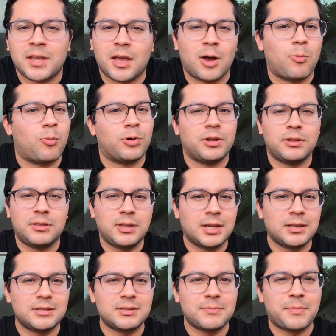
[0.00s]
And one of the
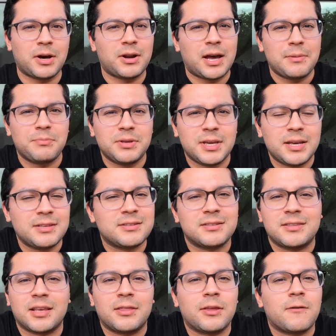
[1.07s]
things about IPAs is
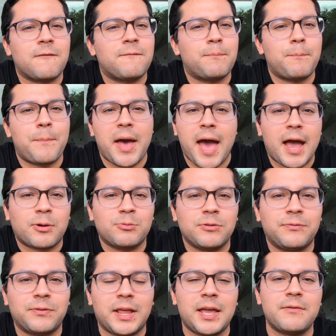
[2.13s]
that they're packed with
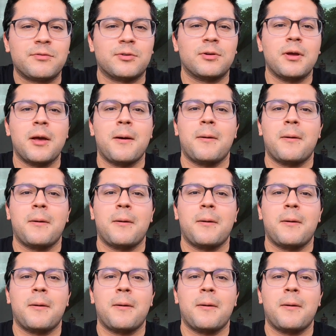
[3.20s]
flavor.